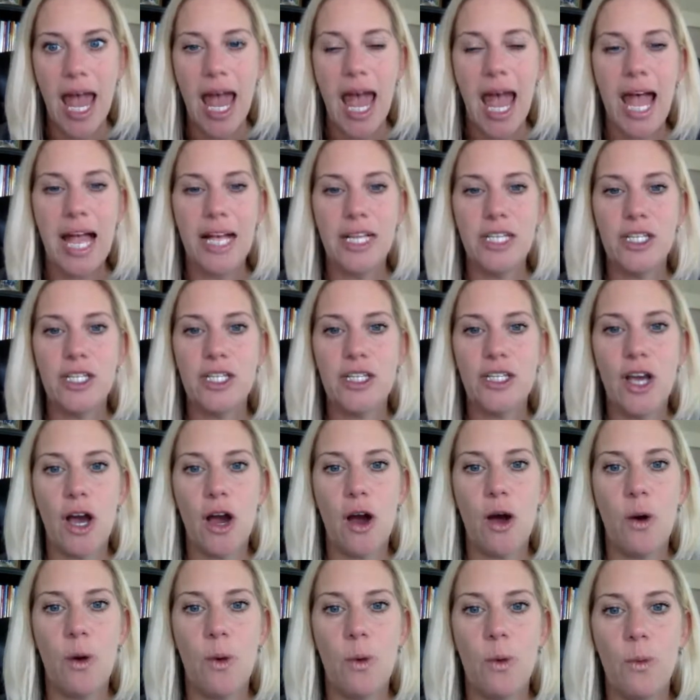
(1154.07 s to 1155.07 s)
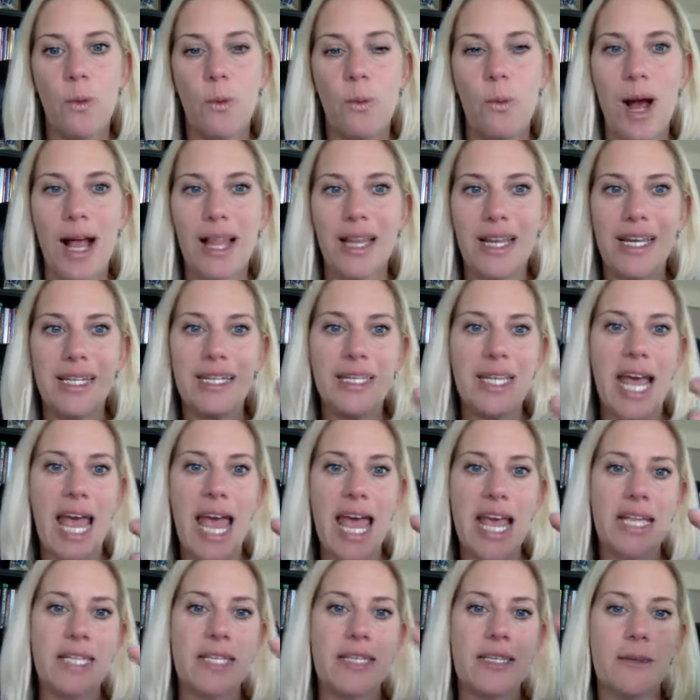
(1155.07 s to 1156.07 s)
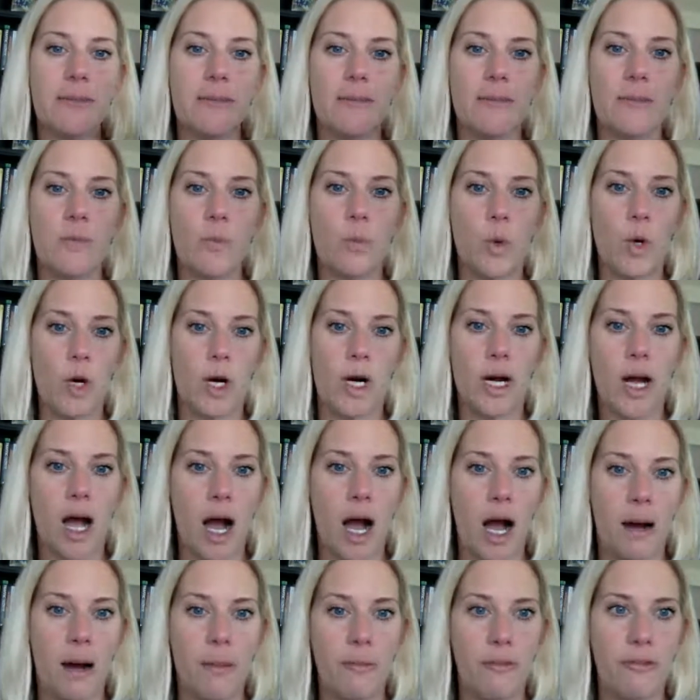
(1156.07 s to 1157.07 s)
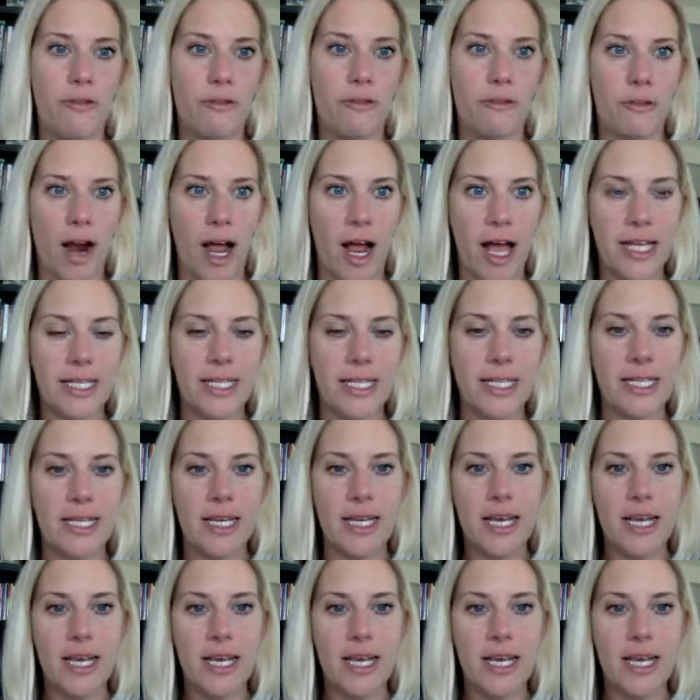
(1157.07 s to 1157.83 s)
And so while it takes some work up front,